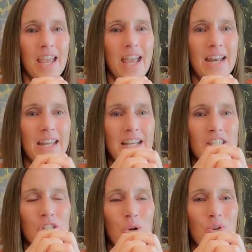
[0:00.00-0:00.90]
And
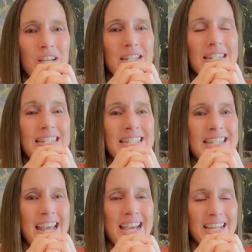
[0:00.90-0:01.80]
it's so
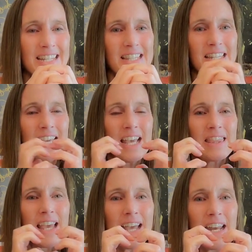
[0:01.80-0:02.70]
condensed
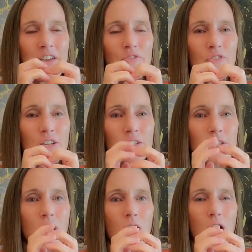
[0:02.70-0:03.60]
that it feels
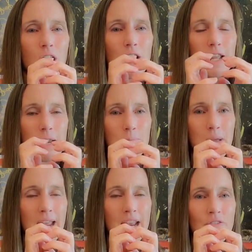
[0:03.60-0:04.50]
hard and
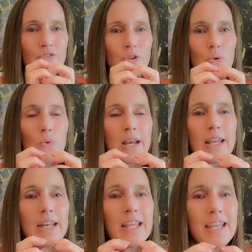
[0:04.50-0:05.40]
painful when
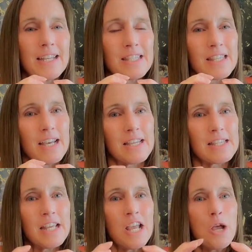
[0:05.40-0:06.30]
it hits
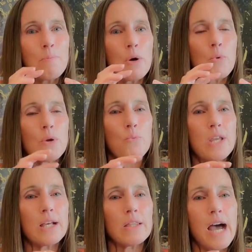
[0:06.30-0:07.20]
us. But when
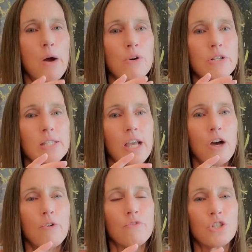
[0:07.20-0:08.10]
we allow
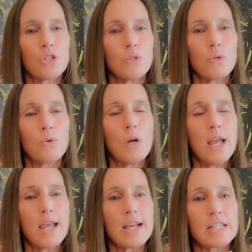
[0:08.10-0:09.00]
ourselves to
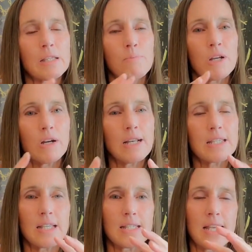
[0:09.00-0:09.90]

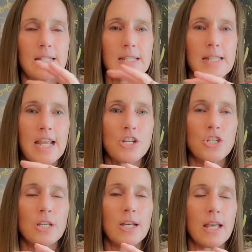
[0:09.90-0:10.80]
experience the
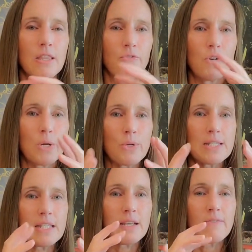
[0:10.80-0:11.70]
sensation and the
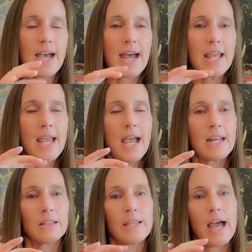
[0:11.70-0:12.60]
frequency of that
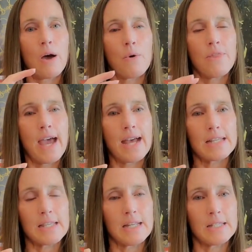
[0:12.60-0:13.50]
and allow
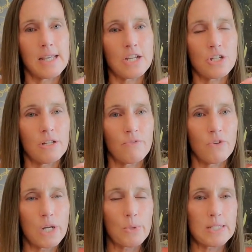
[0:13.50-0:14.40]
that sensation and
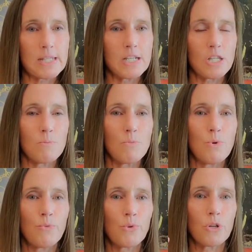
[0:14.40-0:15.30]
frequency to
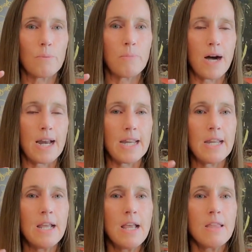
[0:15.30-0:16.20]
move through our
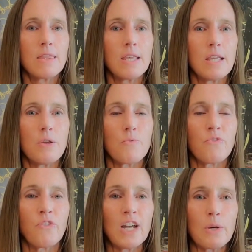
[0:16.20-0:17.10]
body, the
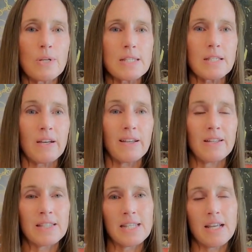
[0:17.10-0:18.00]

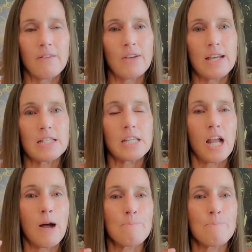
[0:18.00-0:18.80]
frequency of it